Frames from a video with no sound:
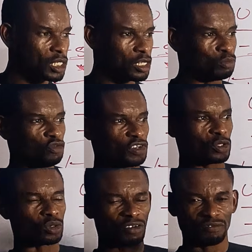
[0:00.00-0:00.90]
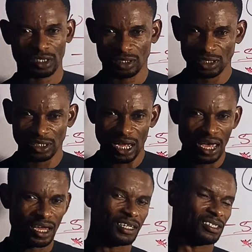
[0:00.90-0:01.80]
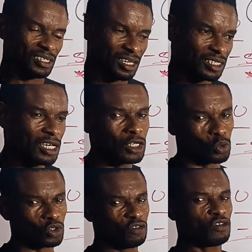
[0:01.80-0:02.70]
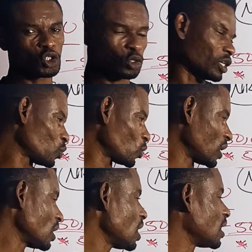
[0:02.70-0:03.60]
The moving to Rev360, that early stage, it was not functioning well.